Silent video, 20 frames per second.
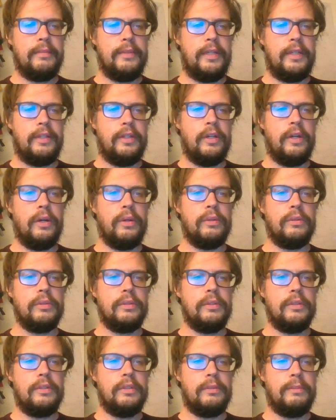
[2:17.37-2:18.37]
in the goal,
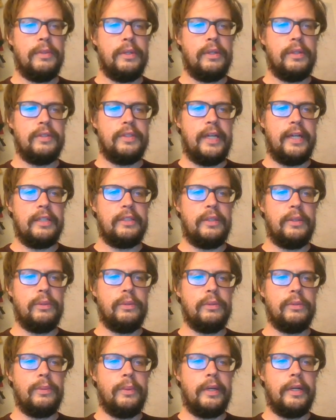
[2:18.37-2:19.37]
because x
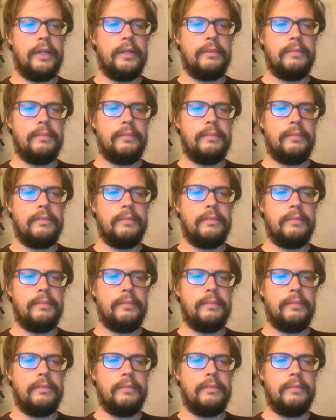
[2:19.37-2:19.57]
equals y.